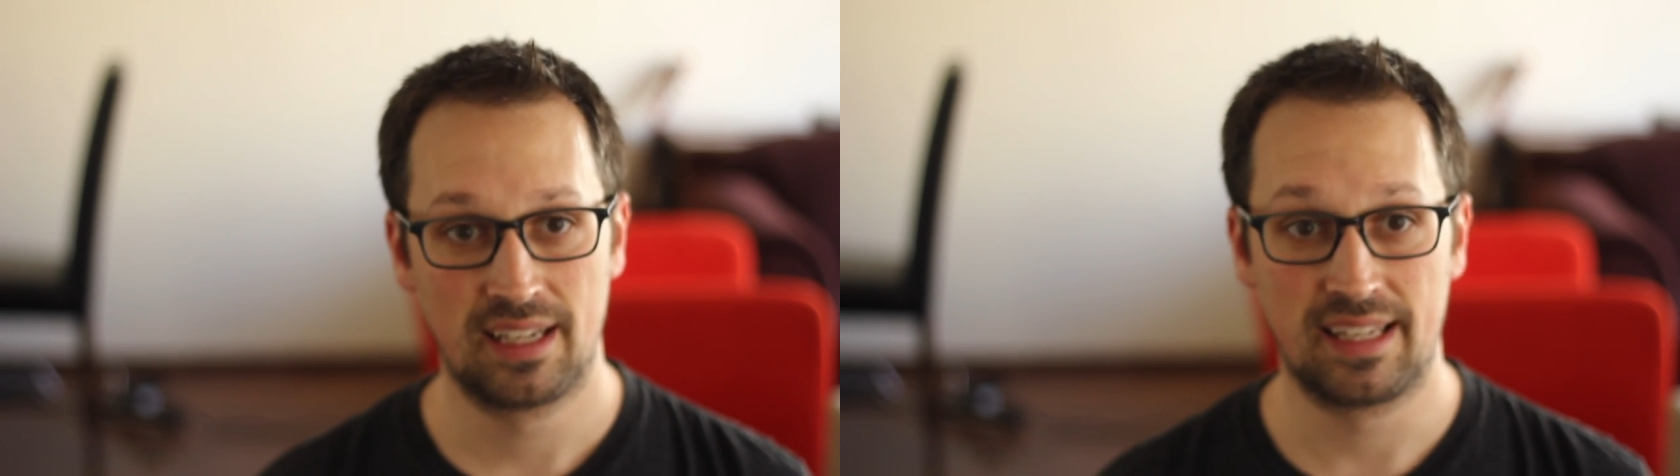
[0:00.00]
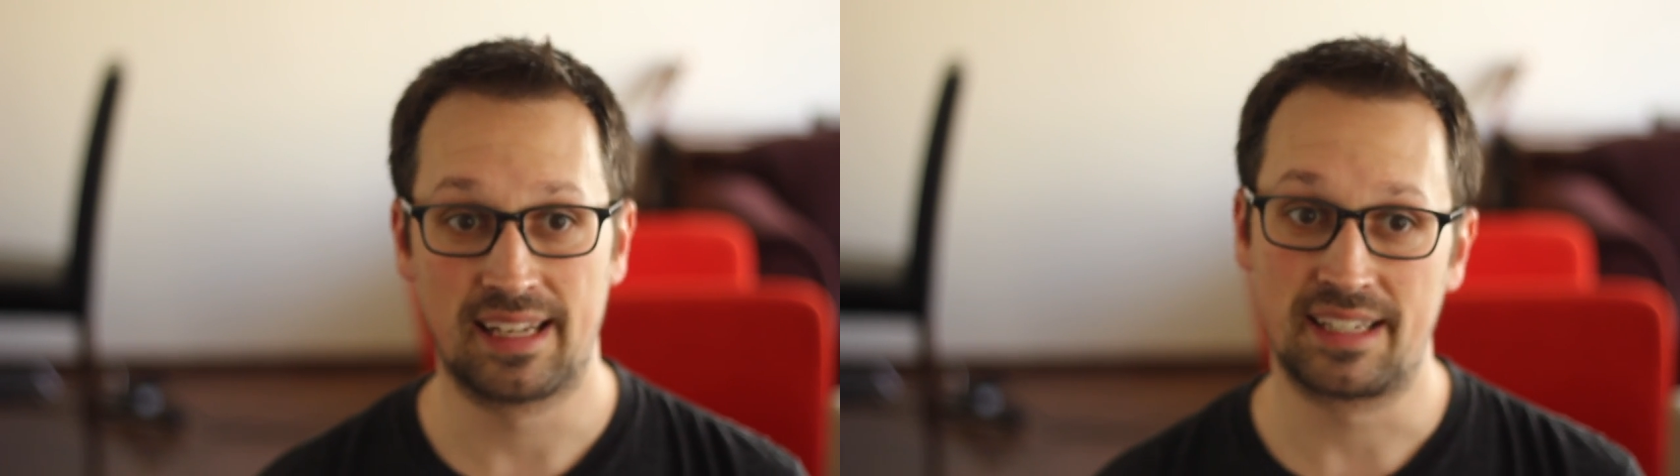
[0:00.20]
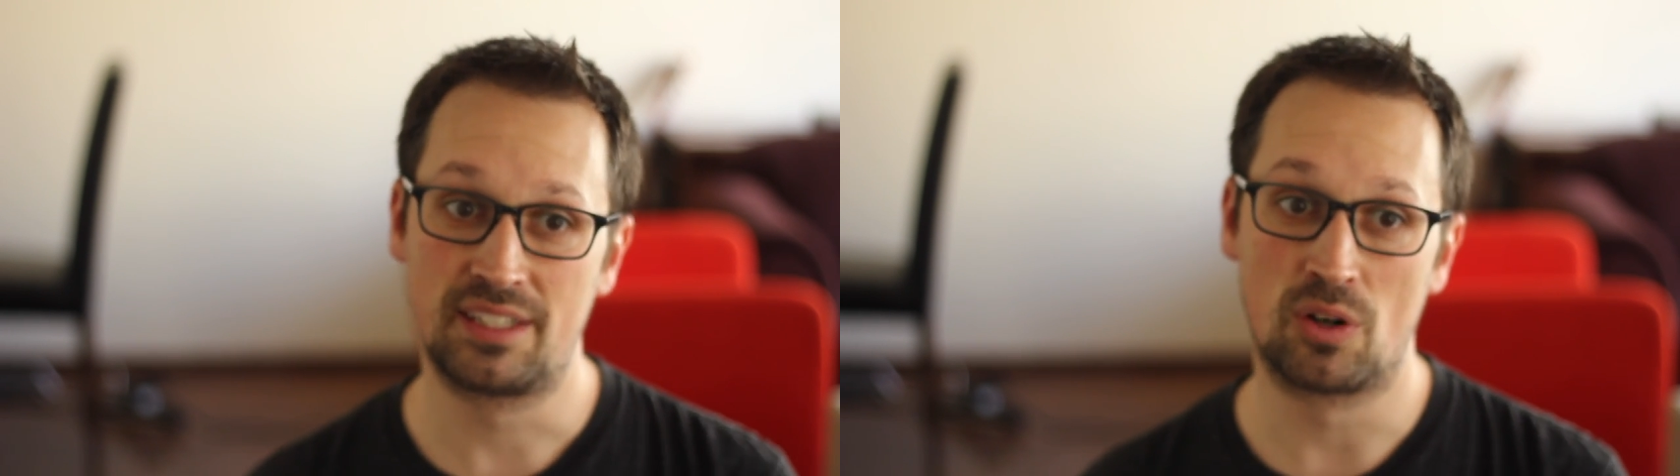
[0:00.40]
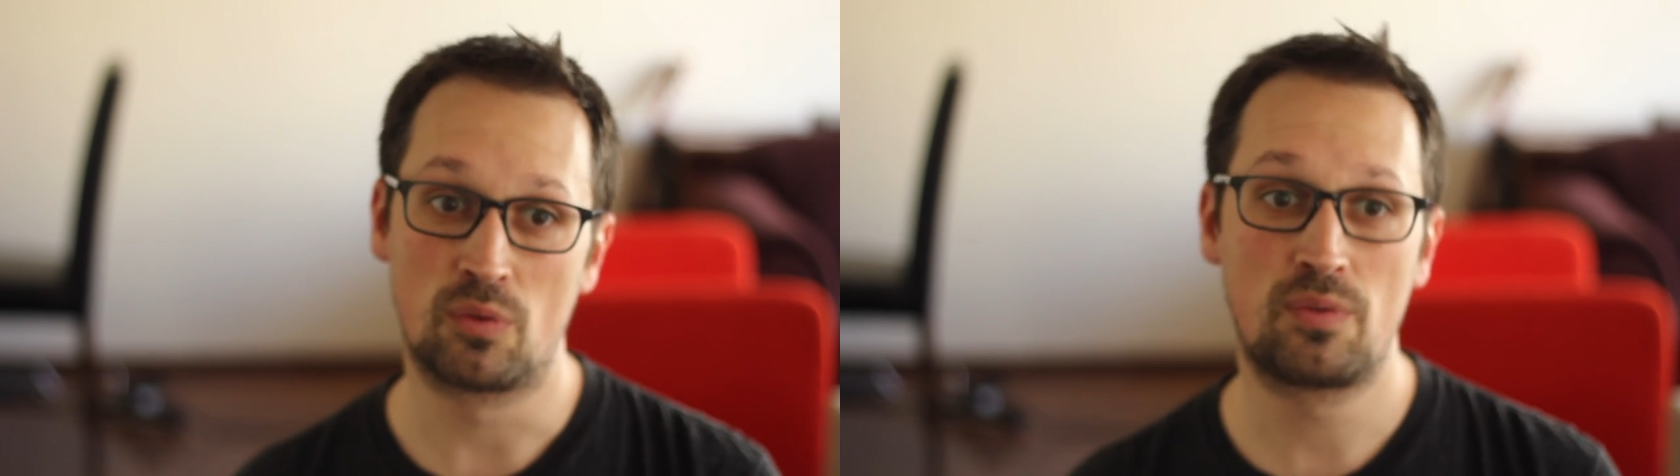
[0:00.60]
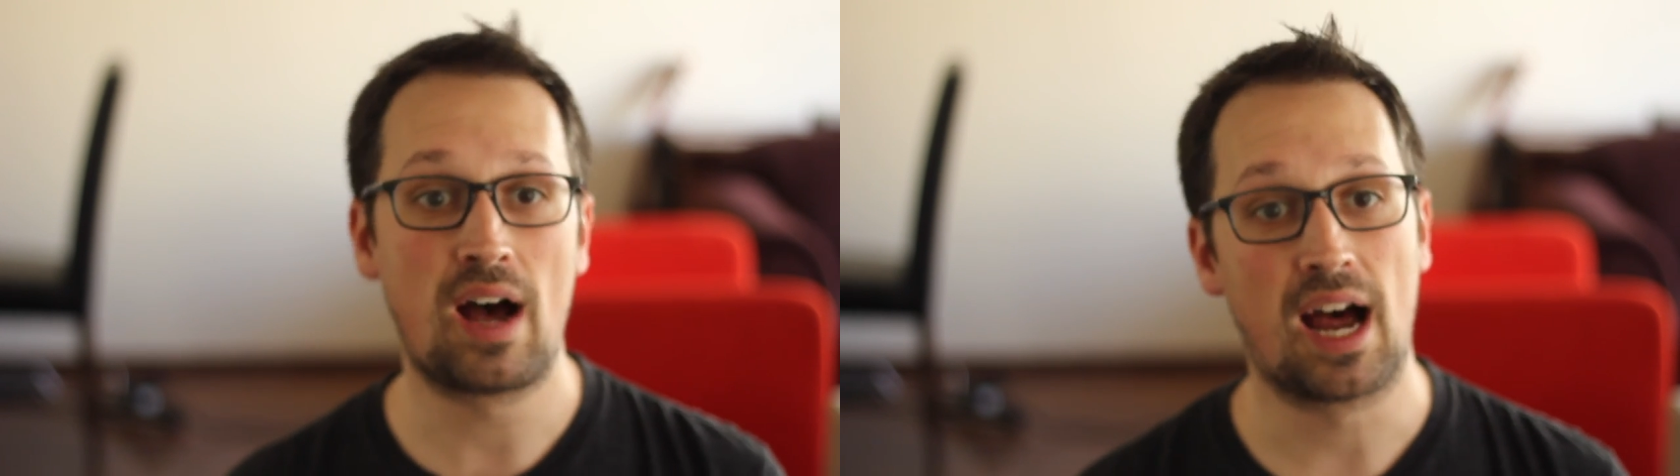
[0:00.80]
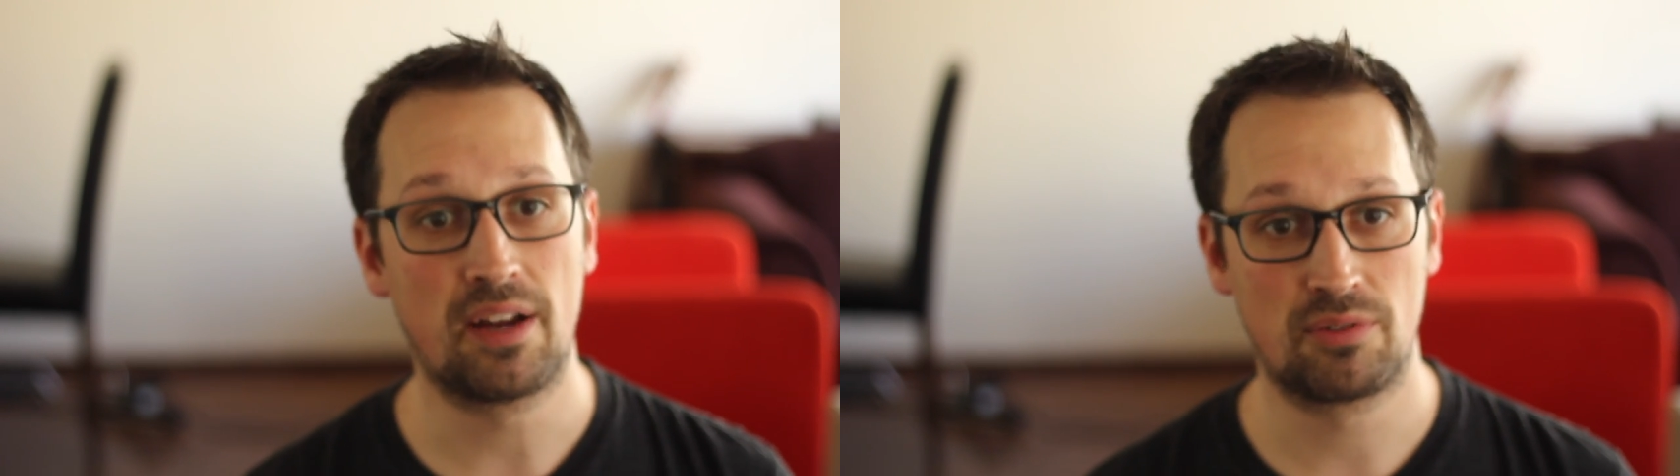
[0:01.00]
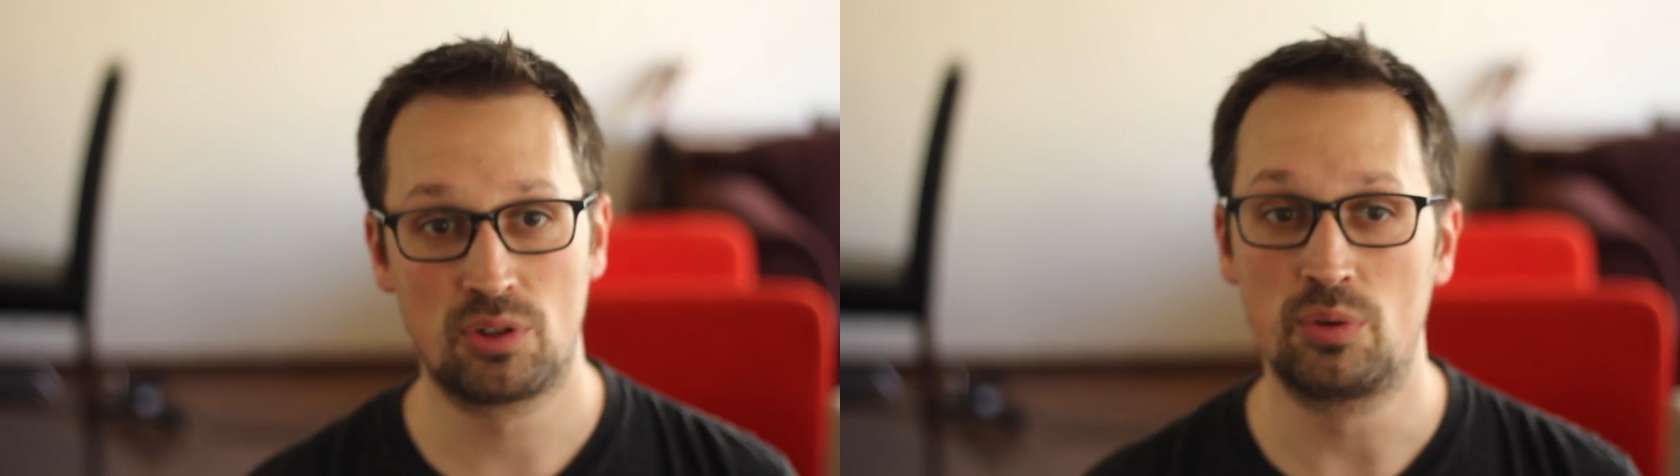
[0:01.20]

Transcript: In 1905,